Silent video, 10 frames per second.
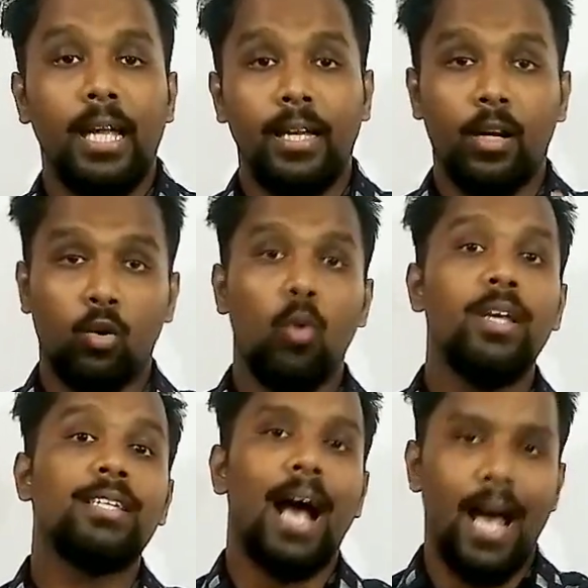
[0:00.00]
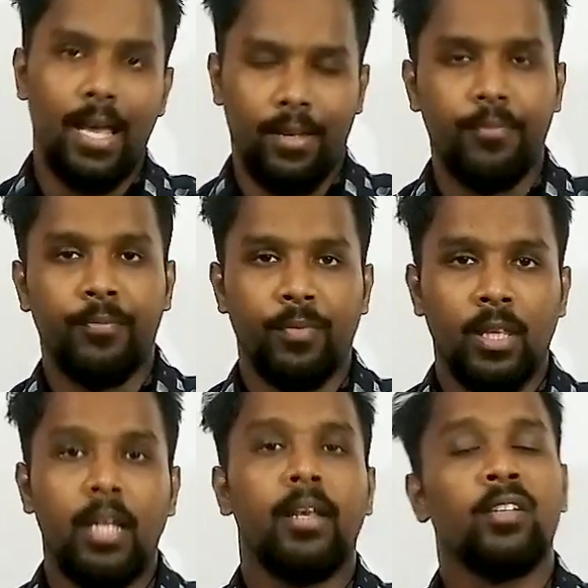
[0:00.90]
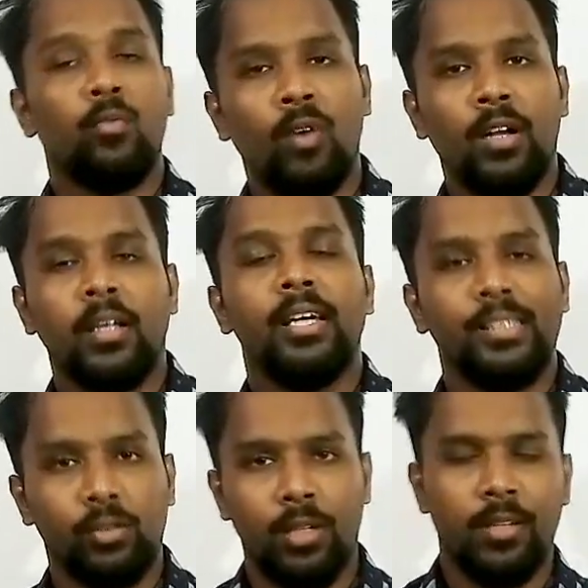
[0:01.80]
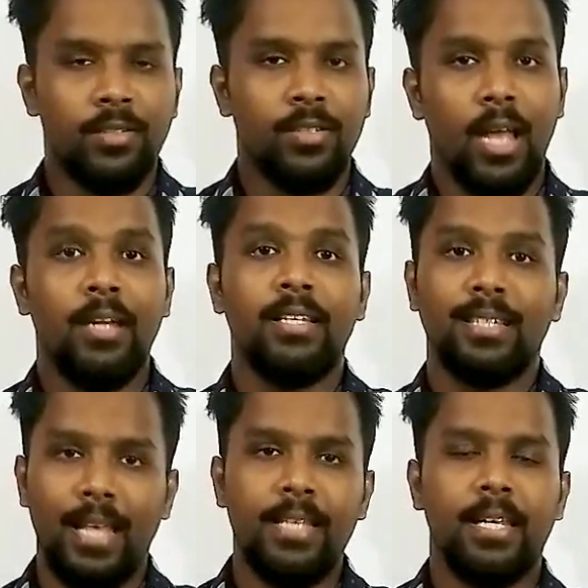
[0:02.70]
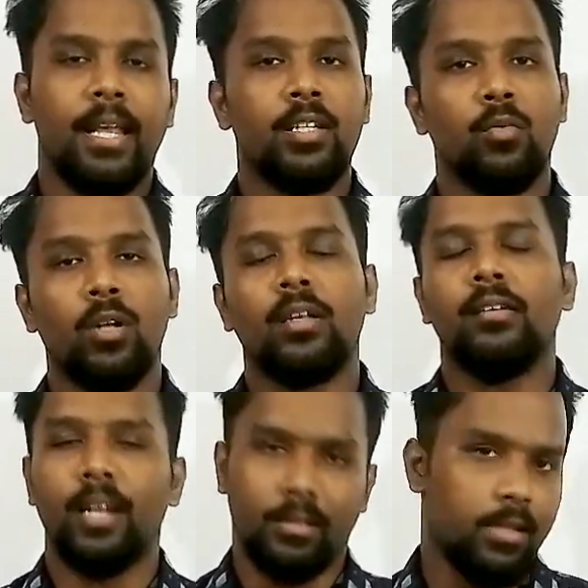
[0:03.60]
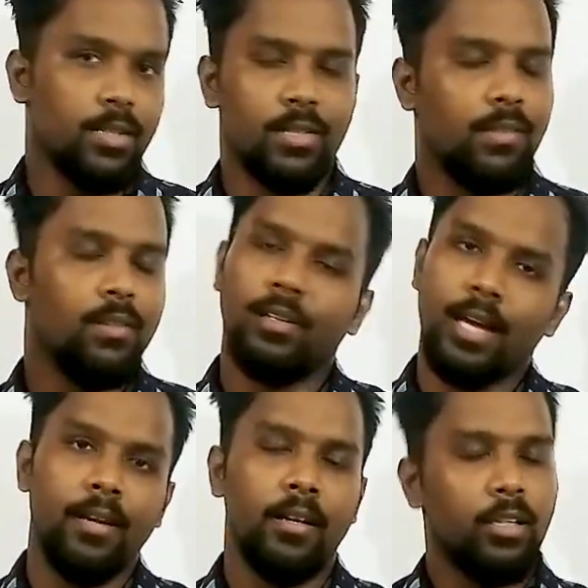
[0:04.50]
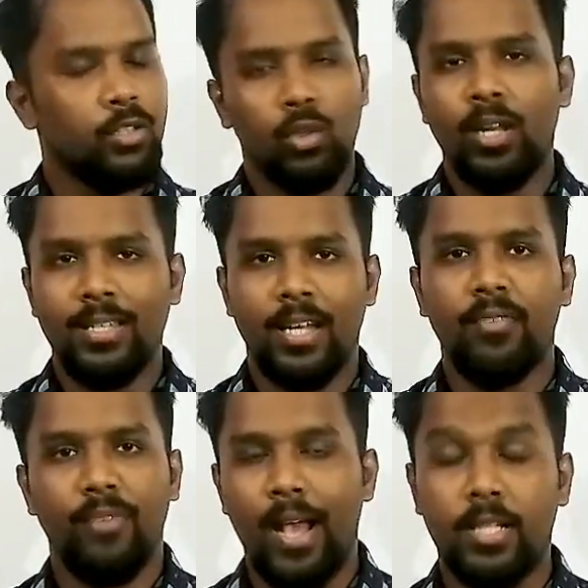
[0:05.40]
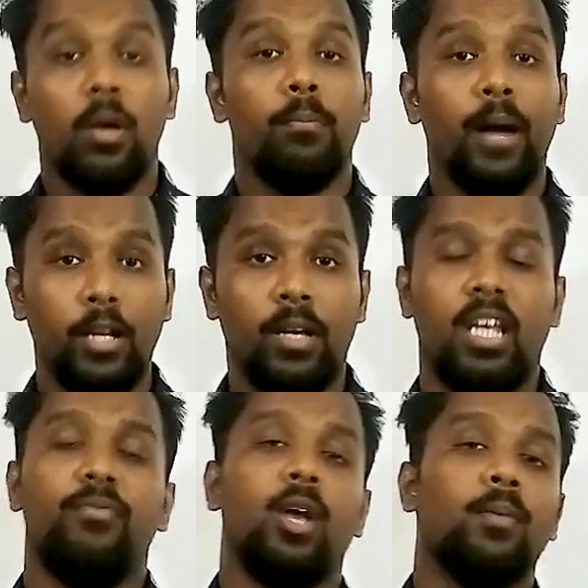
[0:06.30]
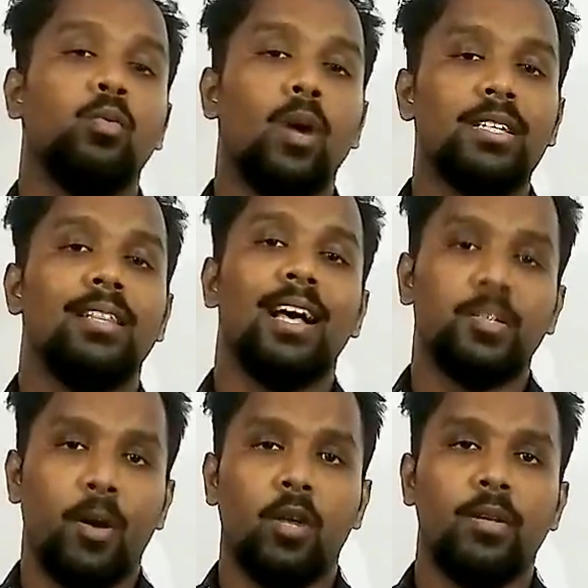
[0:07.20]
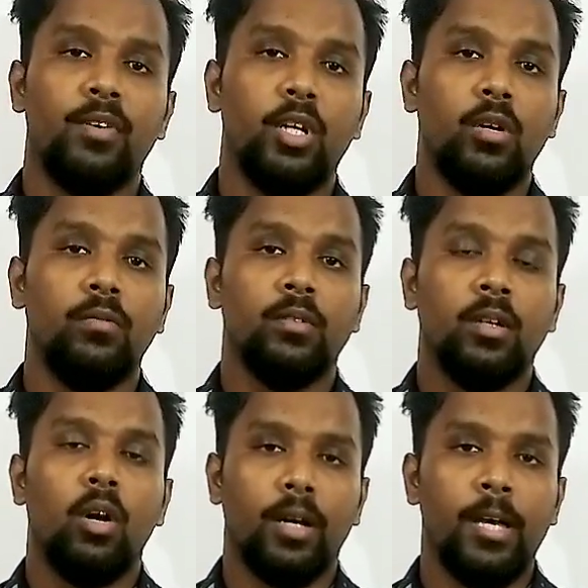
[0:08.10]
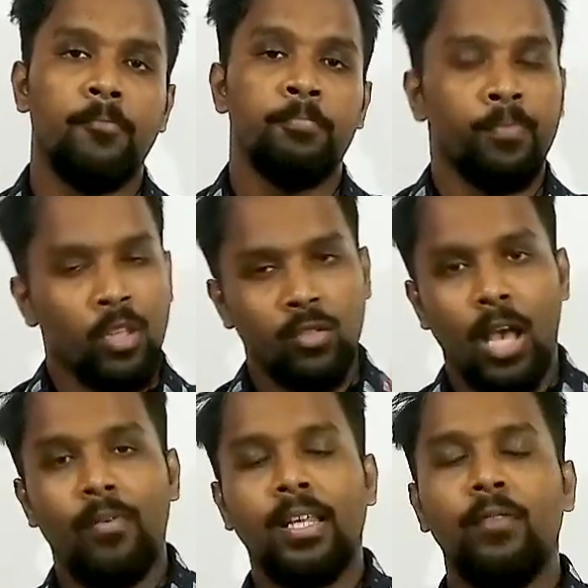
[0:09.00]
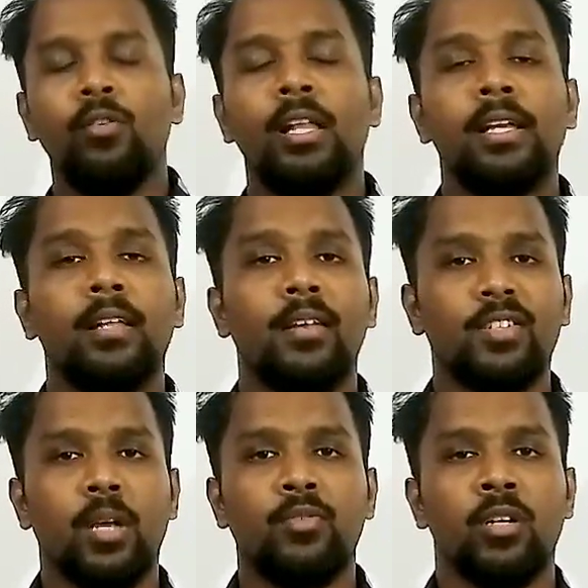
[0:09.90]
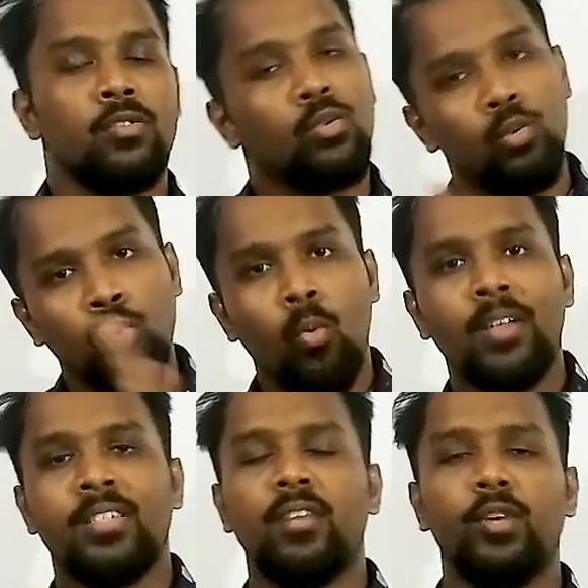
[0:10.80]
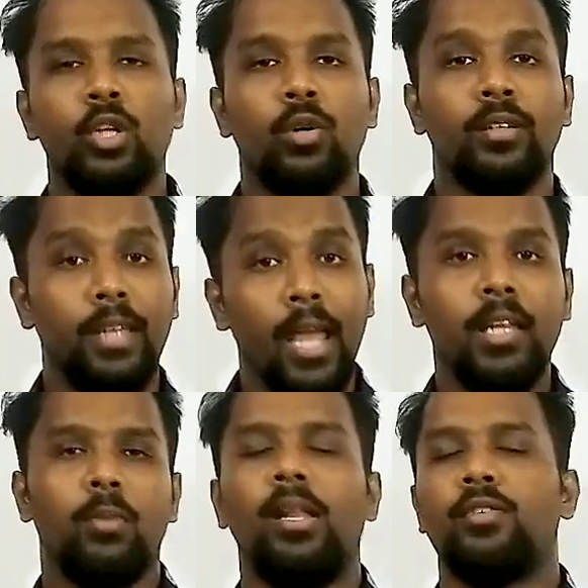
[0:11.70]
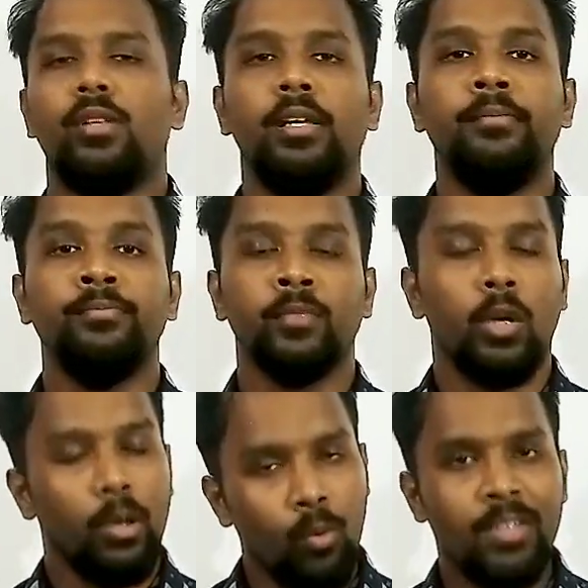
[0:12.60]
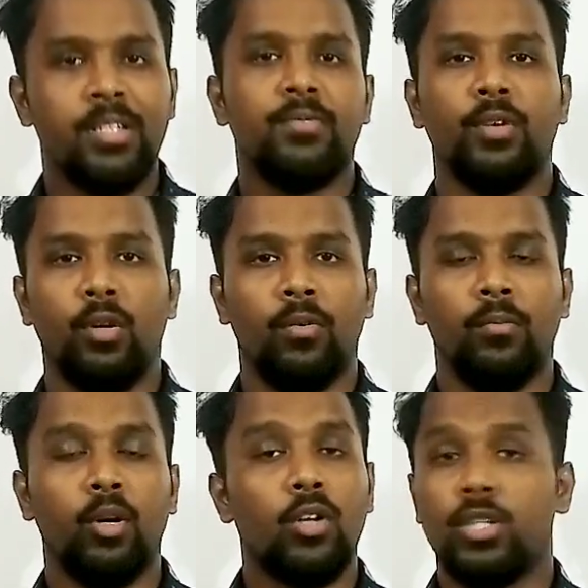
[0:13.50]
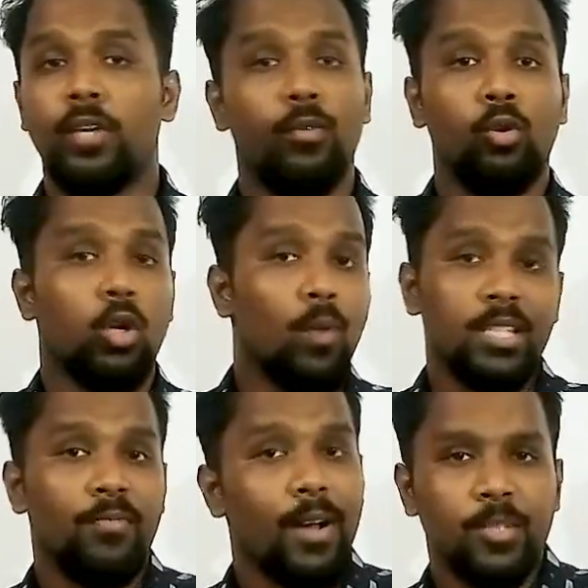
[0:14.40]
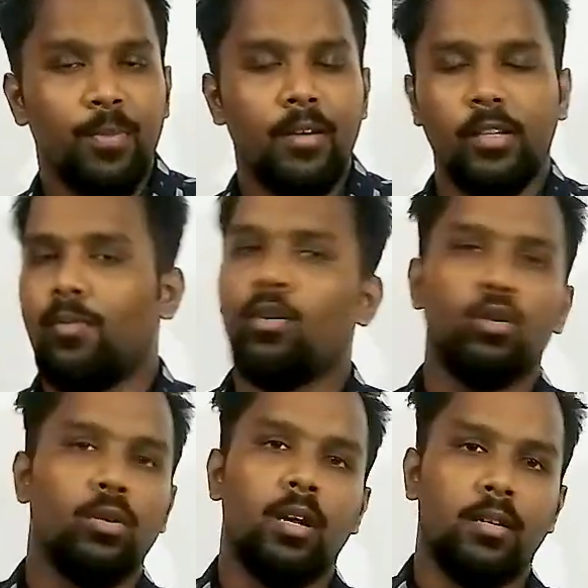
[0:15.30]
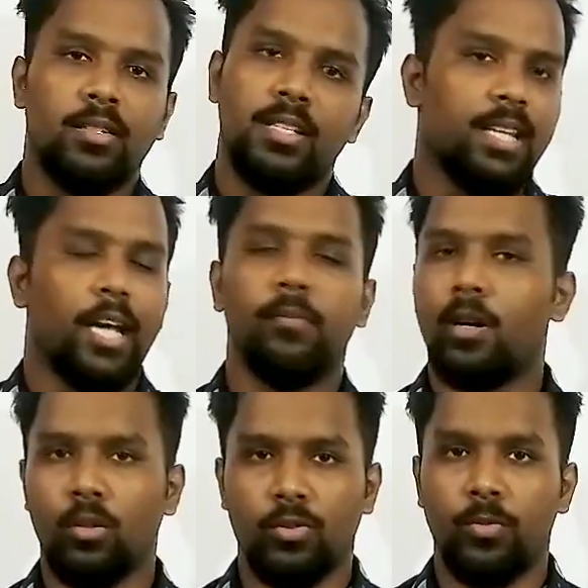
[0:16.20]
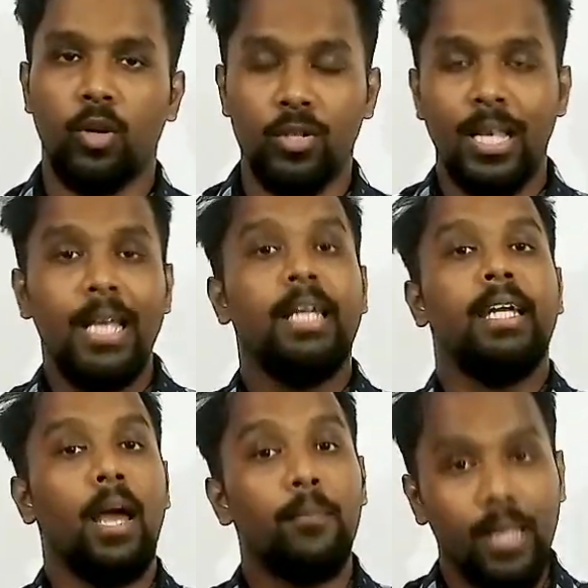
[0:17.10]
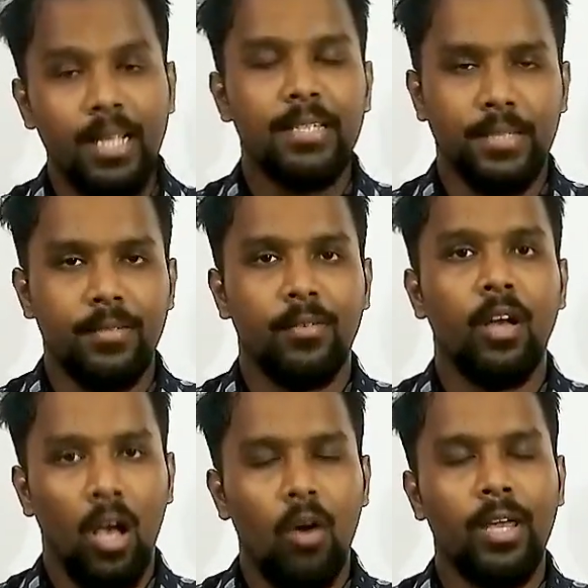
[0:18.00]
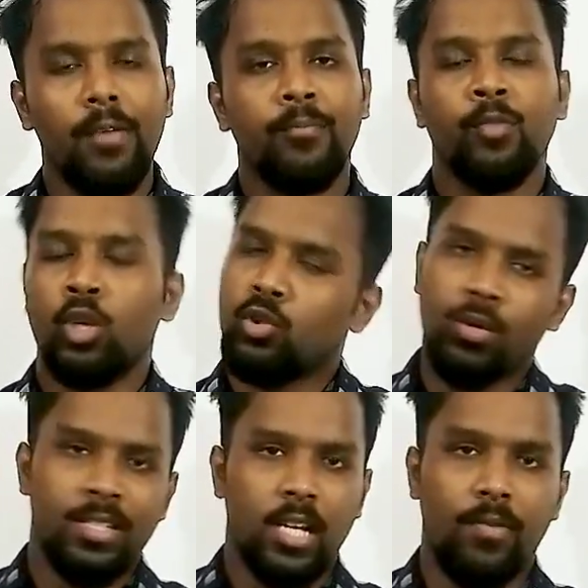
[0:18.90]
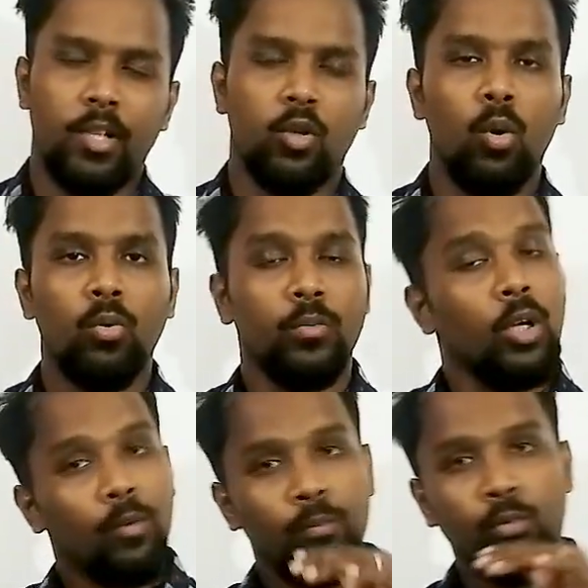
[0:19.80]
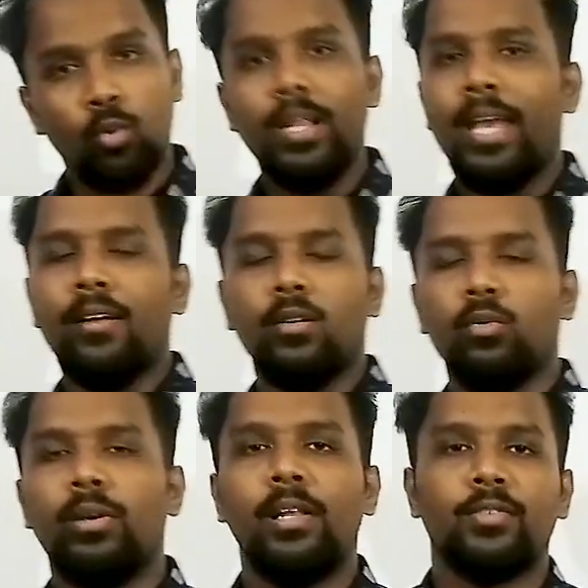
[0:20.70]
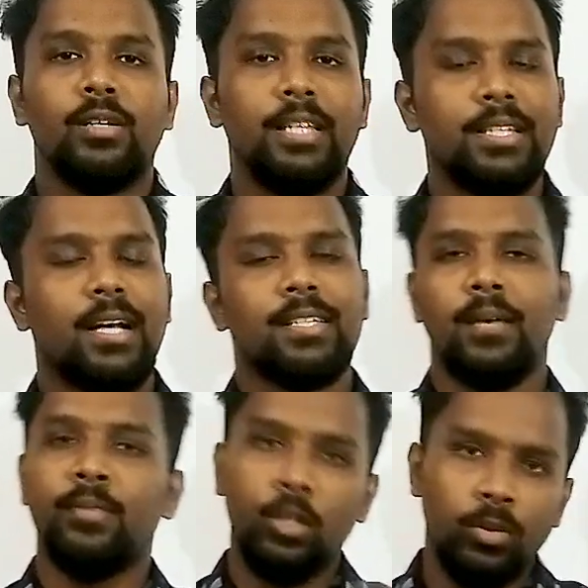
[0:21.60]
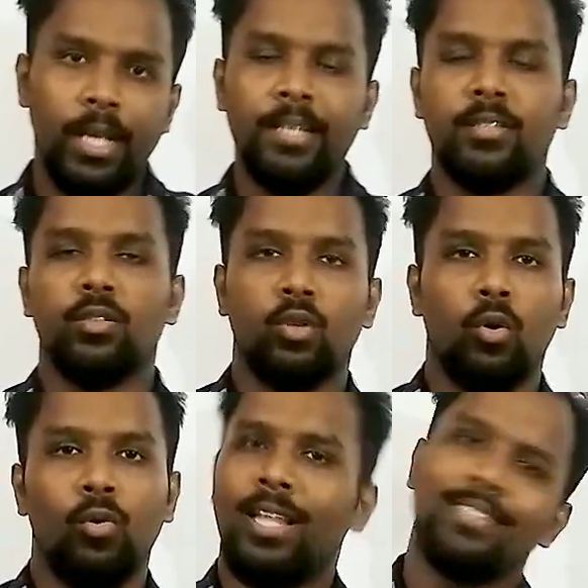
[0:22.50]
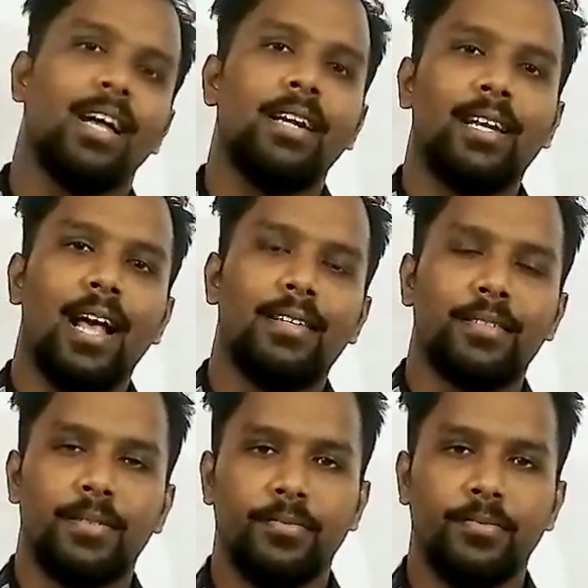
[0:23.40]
The rho is high in case of what? Insulators, and it is less in case of what? Conductors, right? So these are the facts. By the way, if you have not watched the last part of the video, okay, so I will give you the link in the description. Do watch that video, then you will actually watch this video, because if you do not watch the first part, you are not going to understand the second part also, because it have links. Okay, so these are the facts. So today we will actually discuss some new things. So let's start the class.